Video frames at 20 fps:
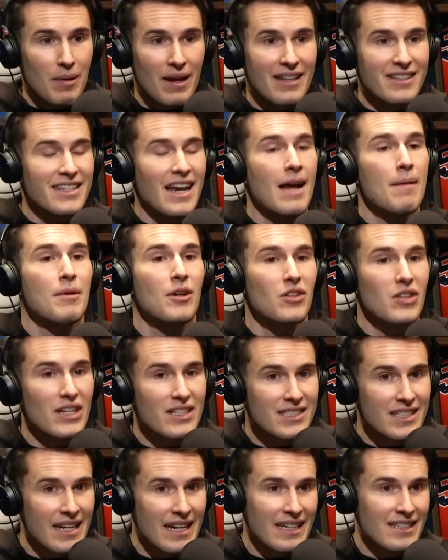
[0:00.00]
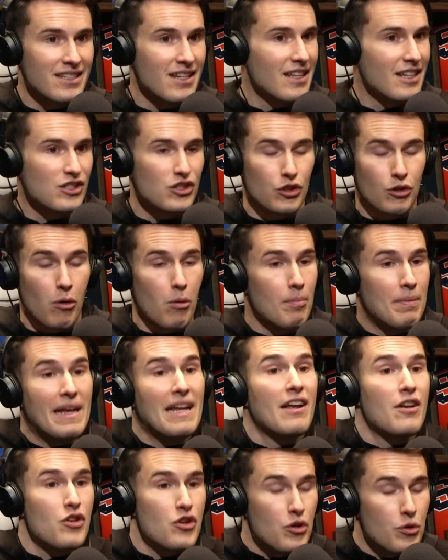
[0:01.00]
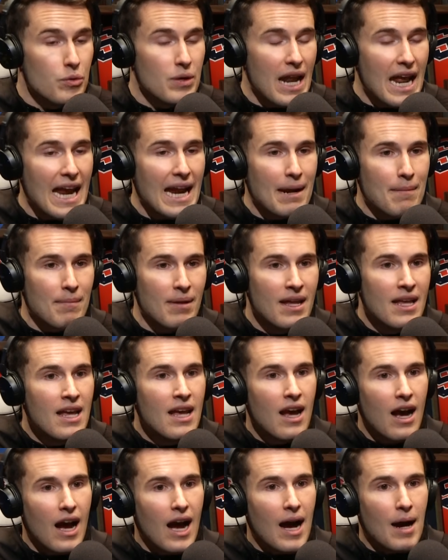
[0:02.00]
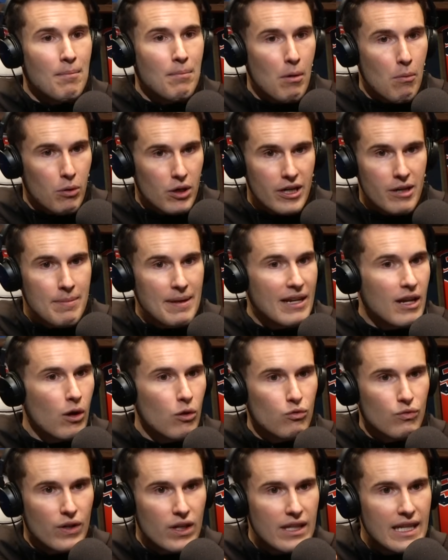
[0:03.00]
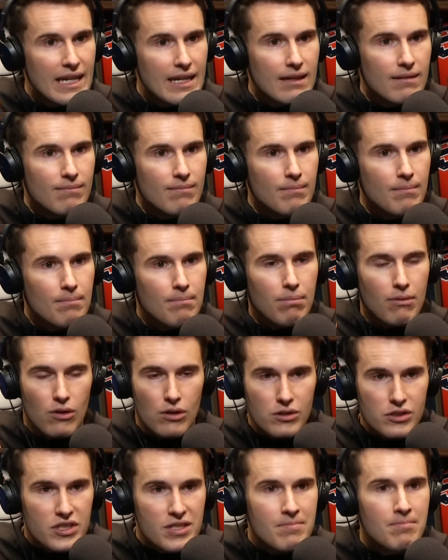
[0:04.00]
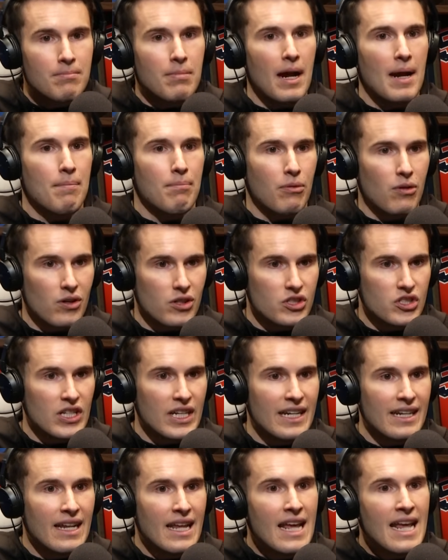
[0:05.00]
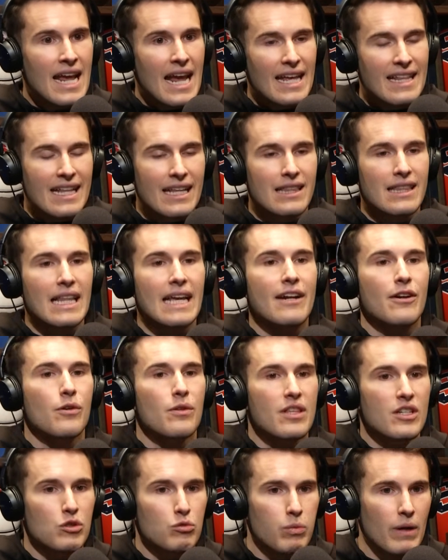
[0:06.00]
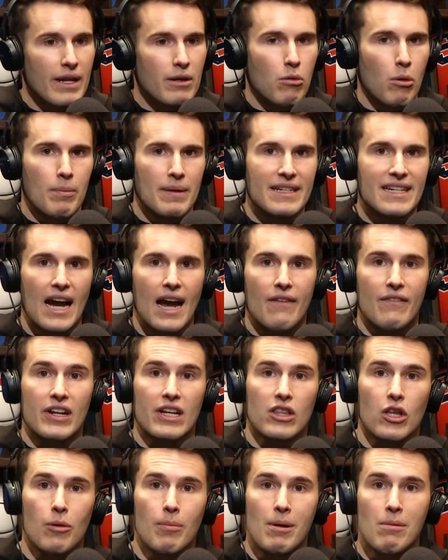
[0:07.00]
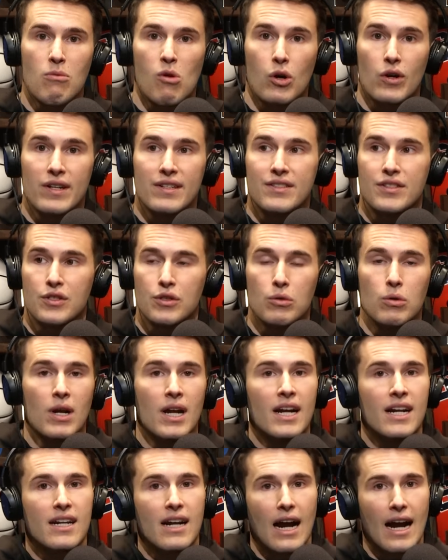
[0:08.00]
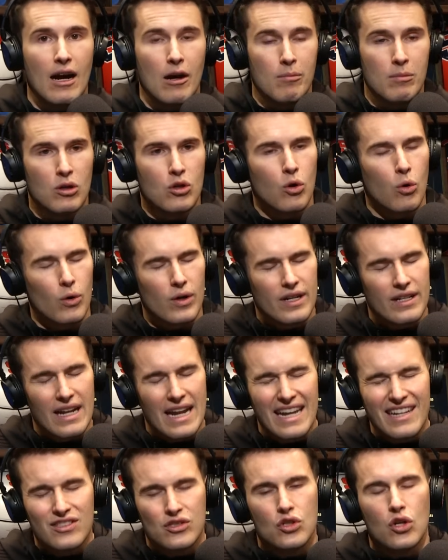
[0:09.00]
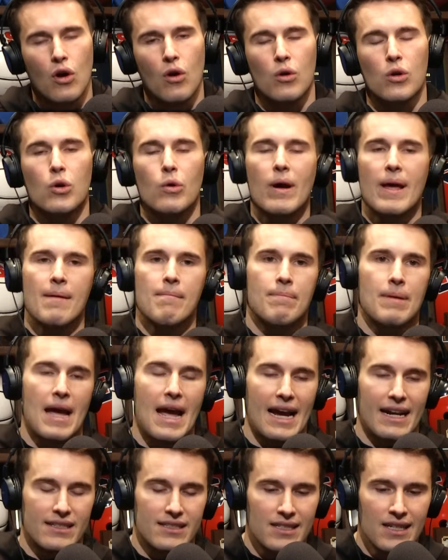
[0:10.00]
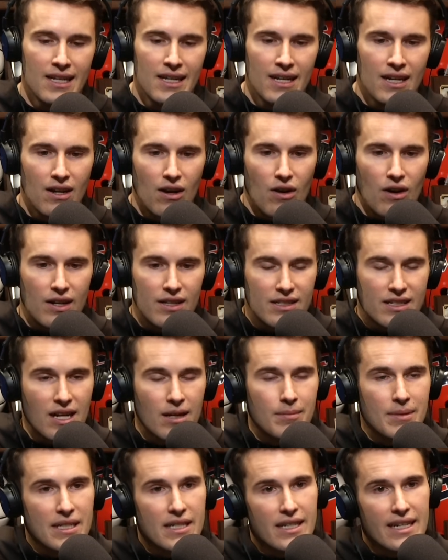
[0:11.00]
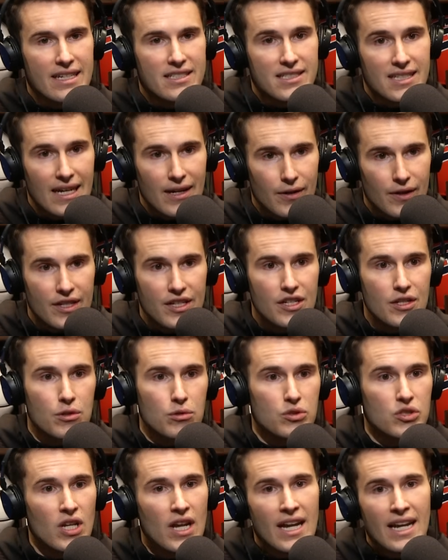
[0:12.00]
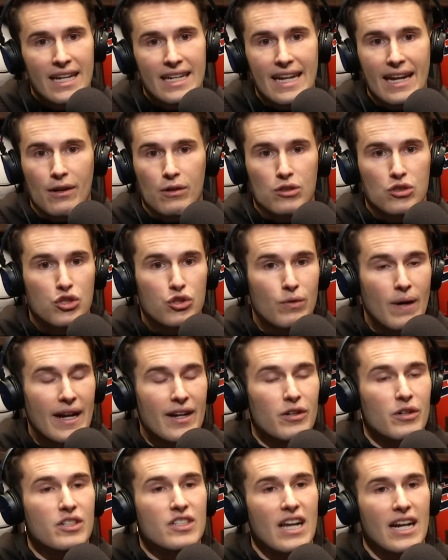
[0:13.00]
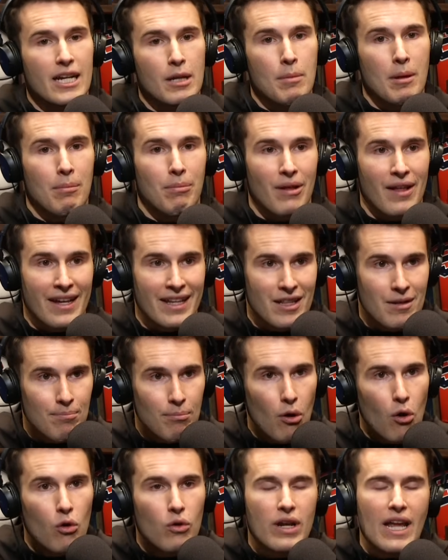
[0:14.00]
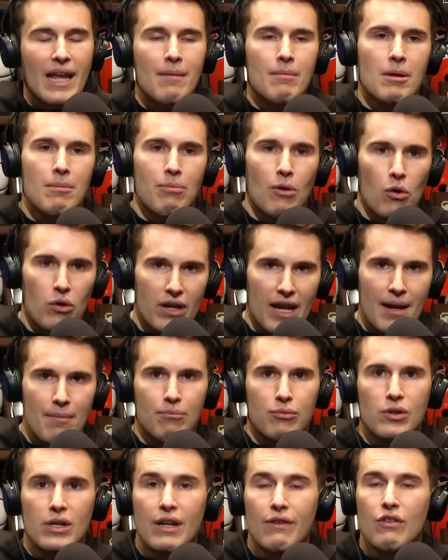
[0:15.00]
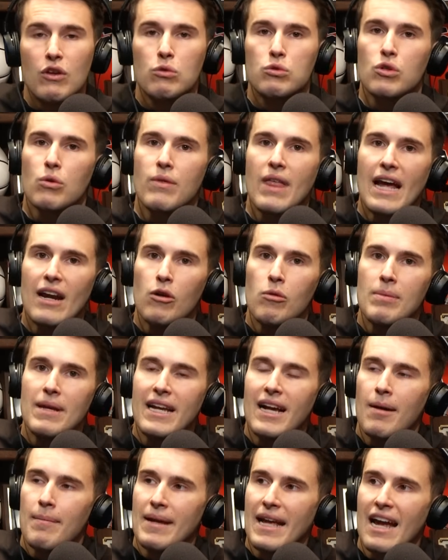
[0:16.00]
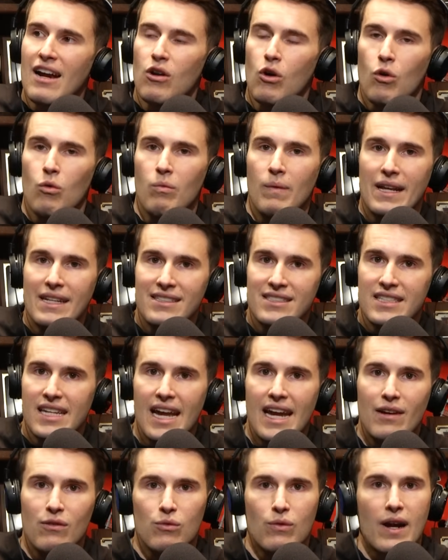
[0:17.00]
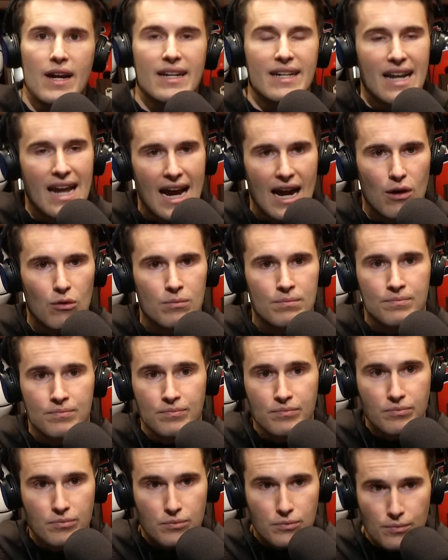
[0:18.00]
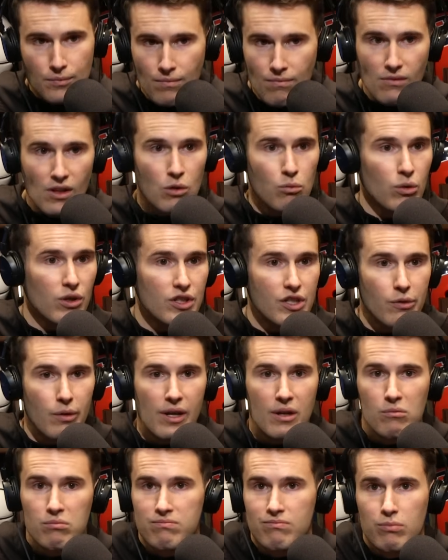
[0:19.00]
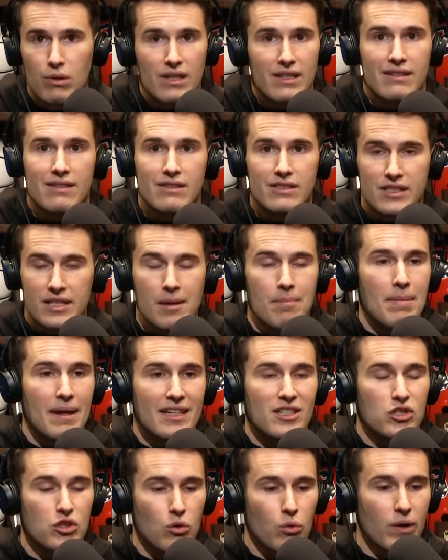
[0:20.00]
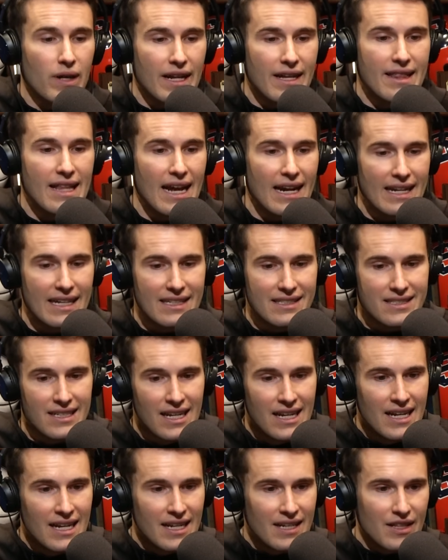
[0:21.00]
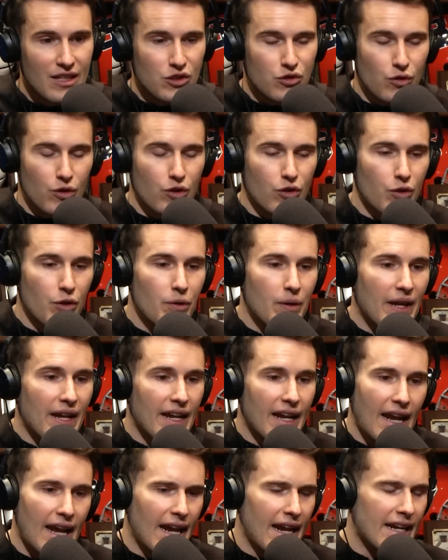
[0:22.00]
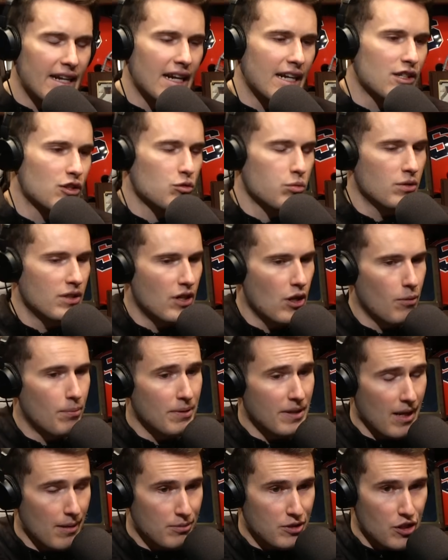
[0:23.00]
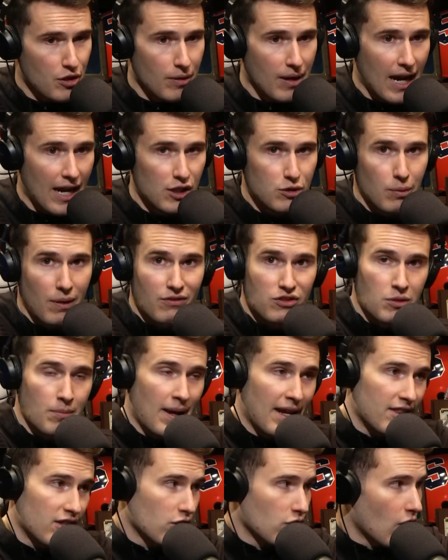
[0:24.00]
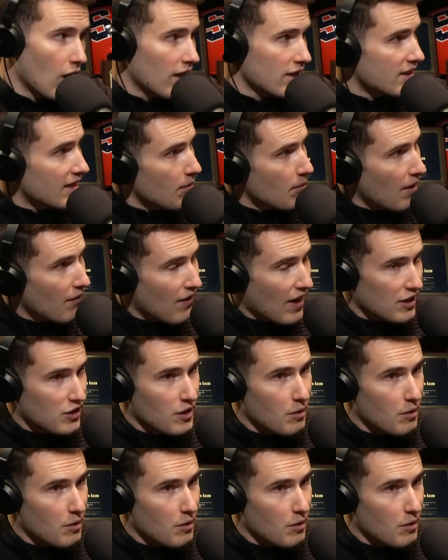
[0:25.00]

the time you're listening to this, there will be a new name, but we're going to be going really person by person, and then later this week we'll be diving a little bit more into Kyle McCord and his total impact on coming to Syracuse. Garrett Schrader is not going to be playing in the bowl game preview, so that'll be coming out on Wednesday. Right now, we're doing what's the big story, and that is this recruiting. And I just wanted to open it up to you guys. We have Samantha Croston. We have Ashley